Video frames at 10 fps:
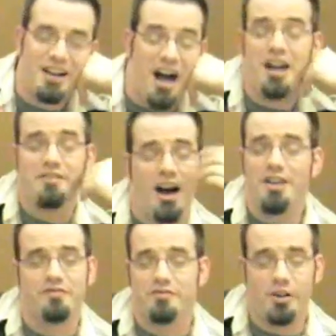
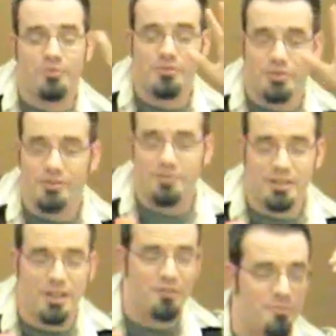I've grown
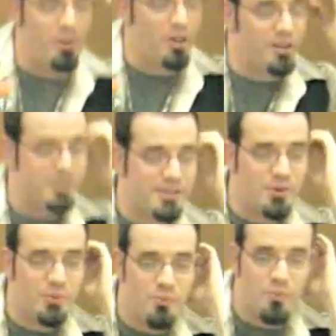to love the Bard, and
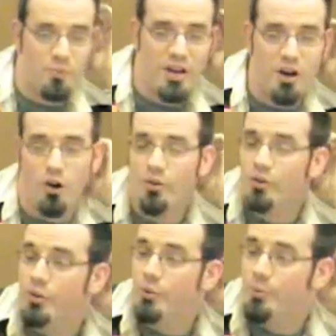so we all
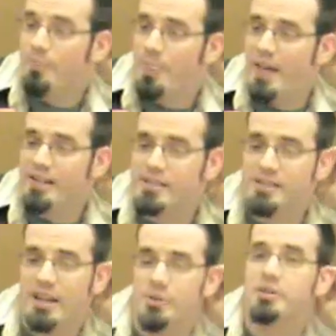knew. That is
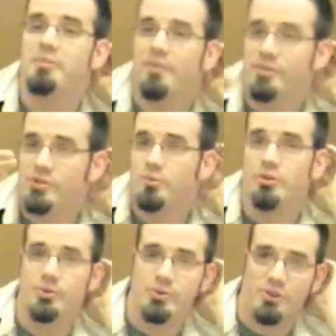to say, Chris Bevins, who
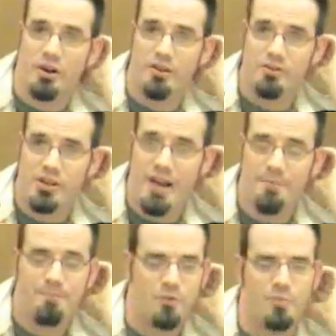produced R&J,
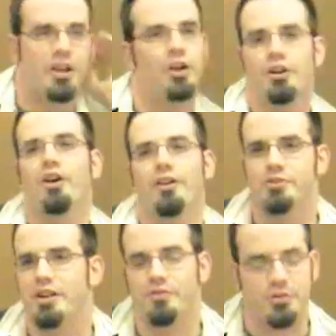and we call it
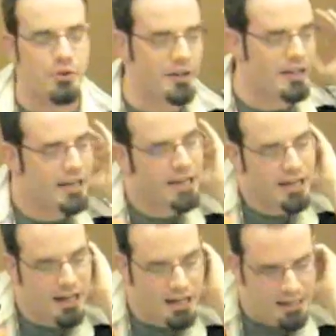R&J for short,
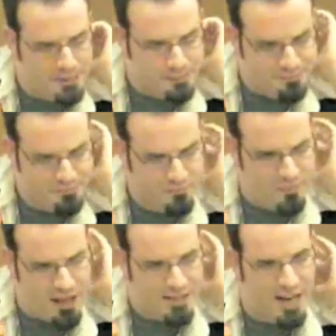
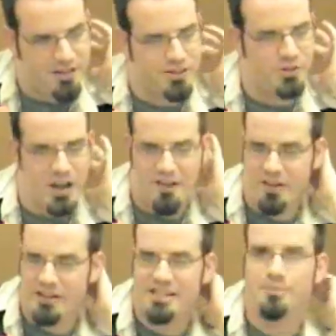and Taliesin
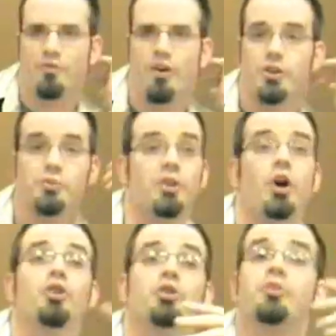Jaffe and his team of writers, we
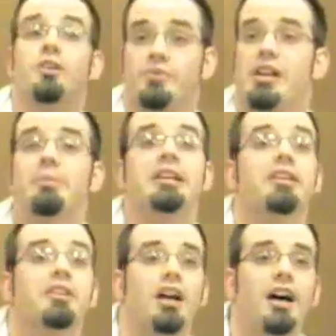all knew that it was coming
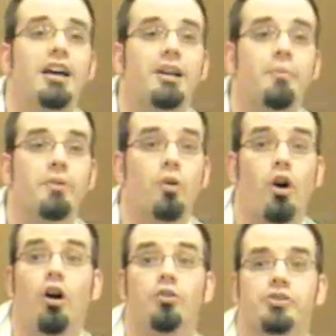down the line, and we were
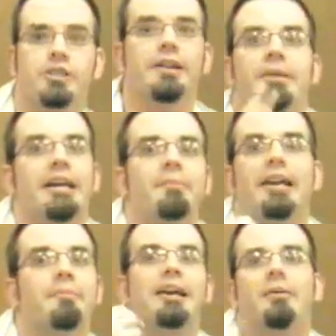all just gimme,
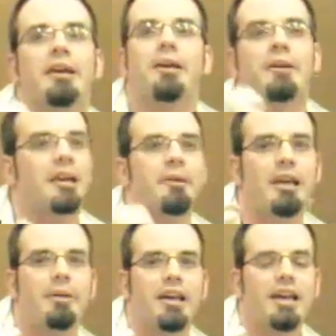gimme, gimme, gimme, gimme,
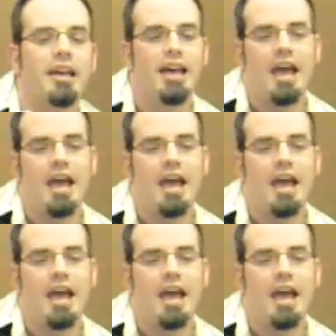gimme, gimme.